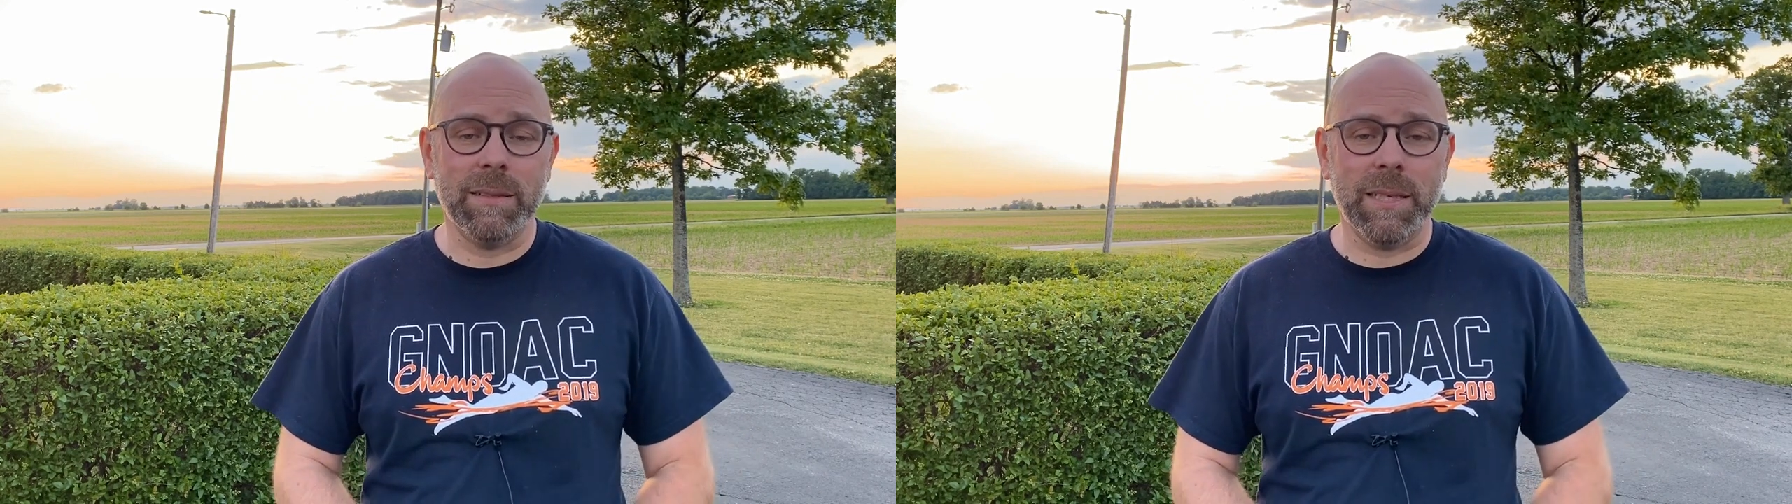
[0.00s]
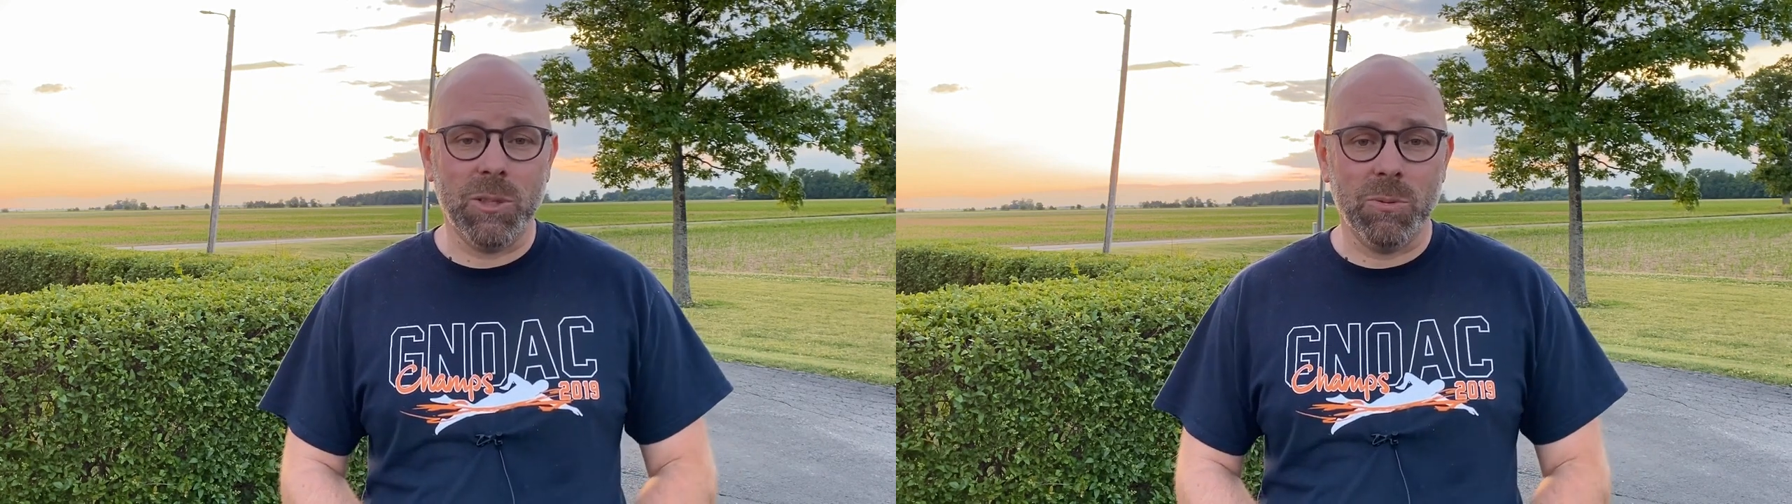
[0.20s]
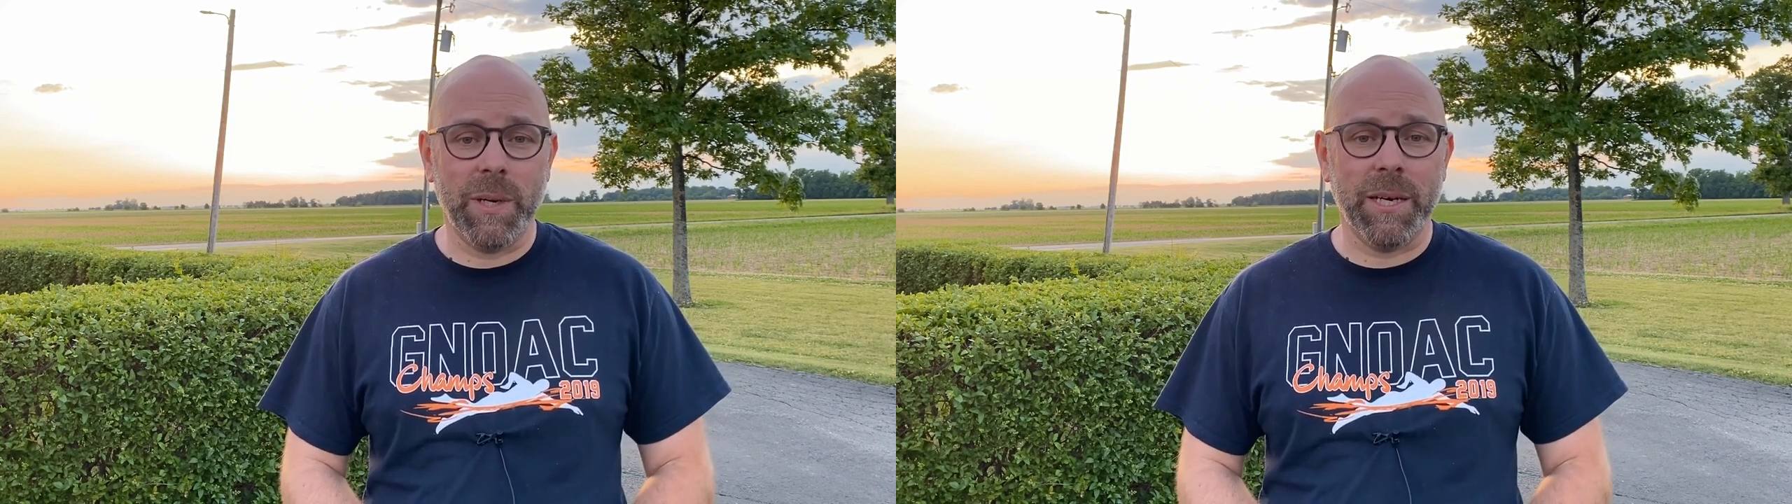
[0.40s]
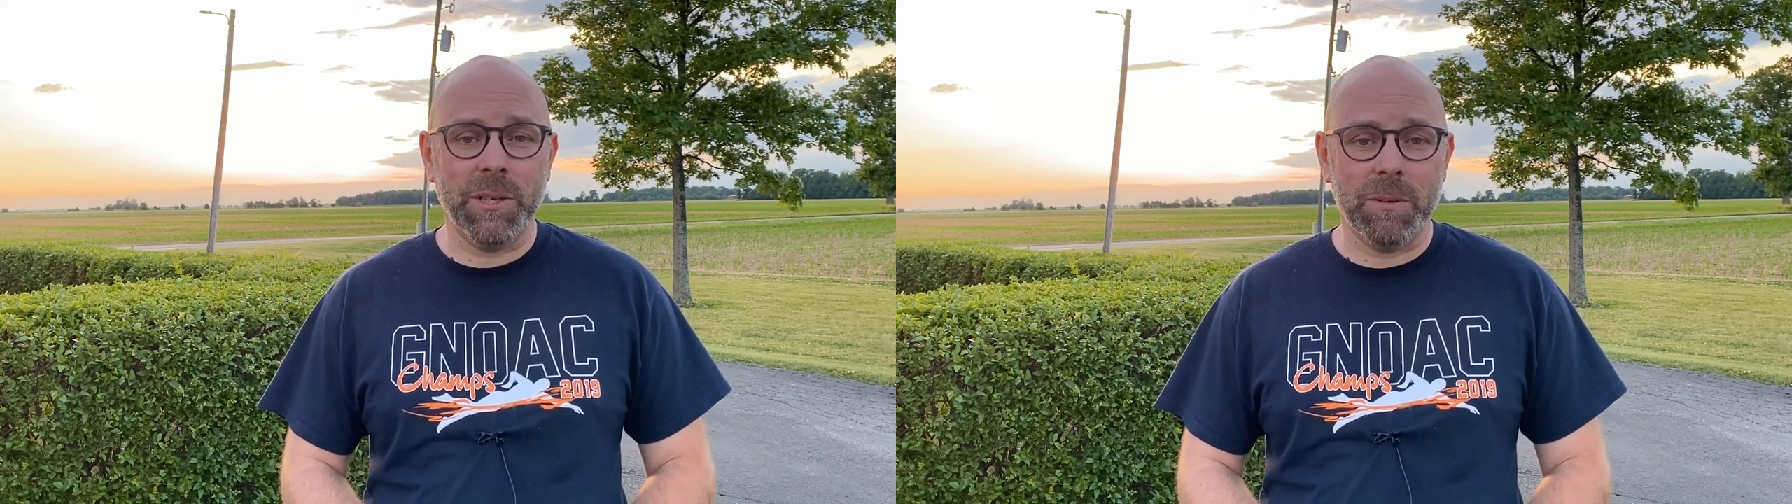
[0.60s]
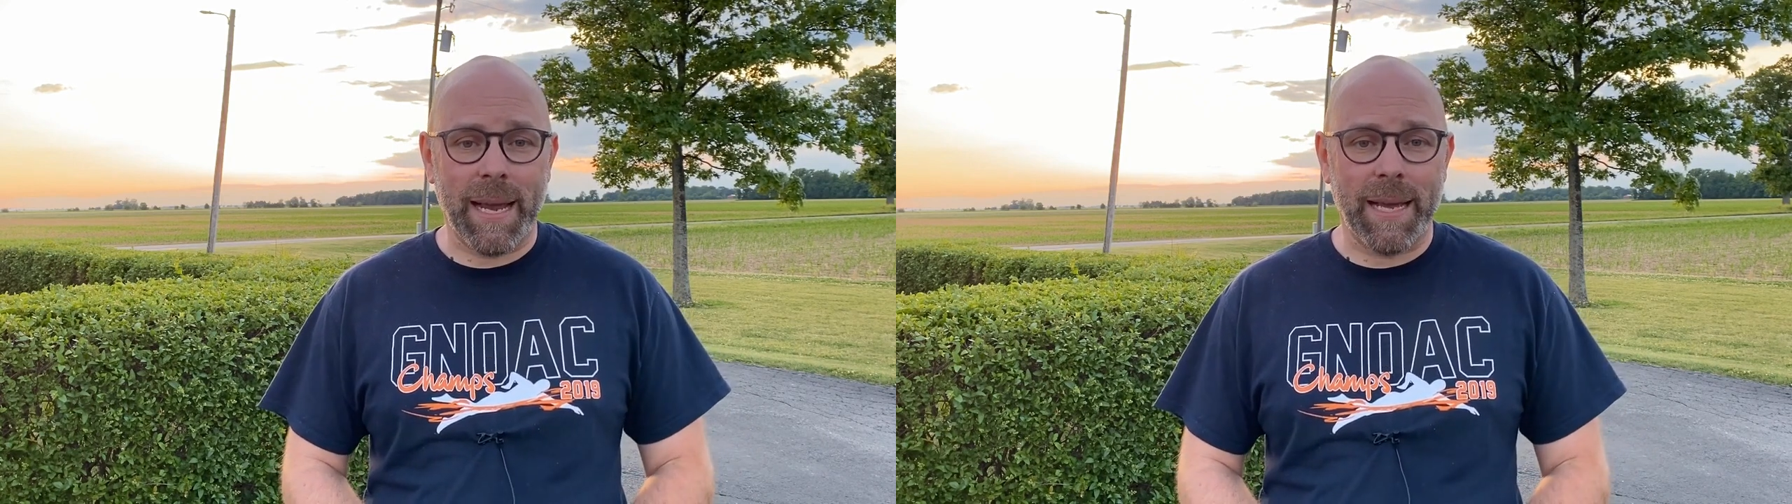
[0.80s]
that you wear
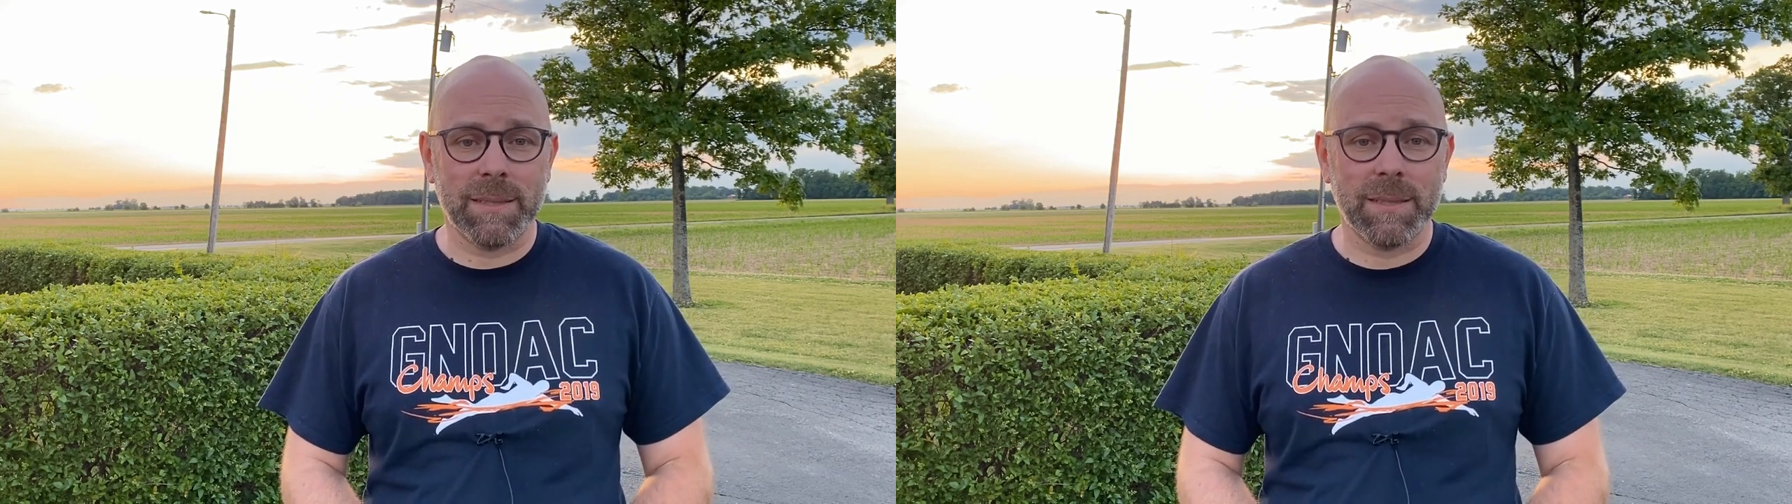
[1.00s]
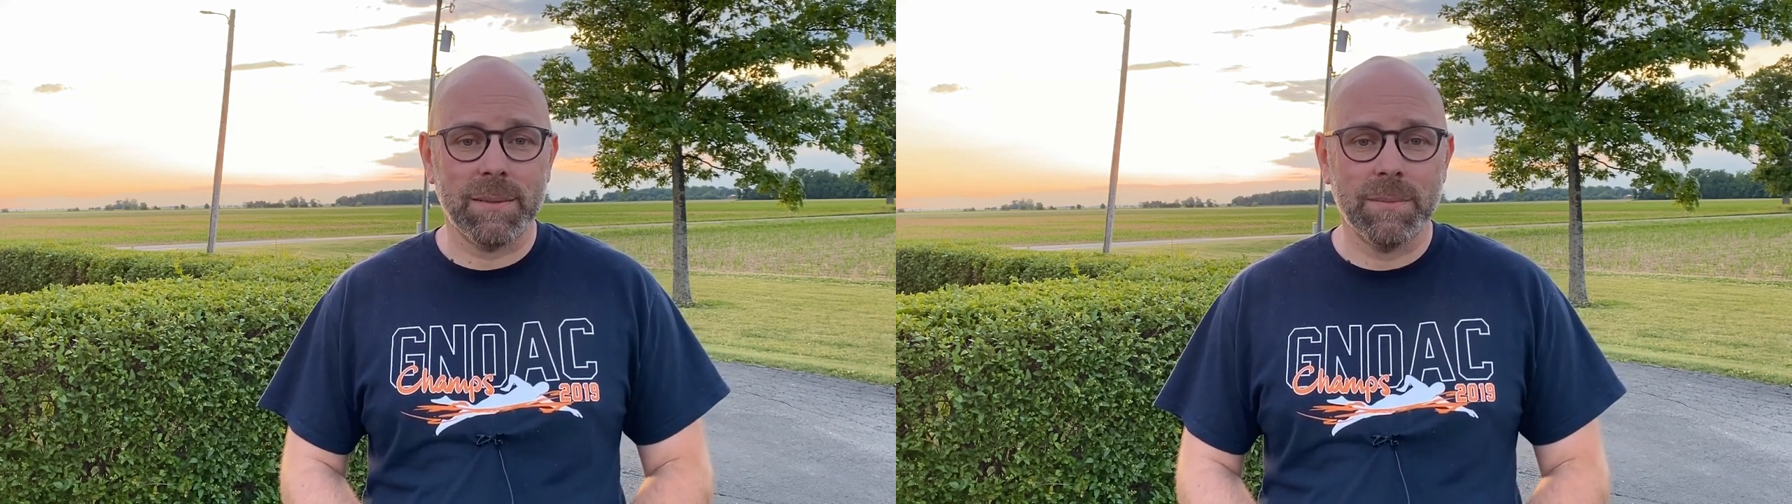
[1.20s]
your masks.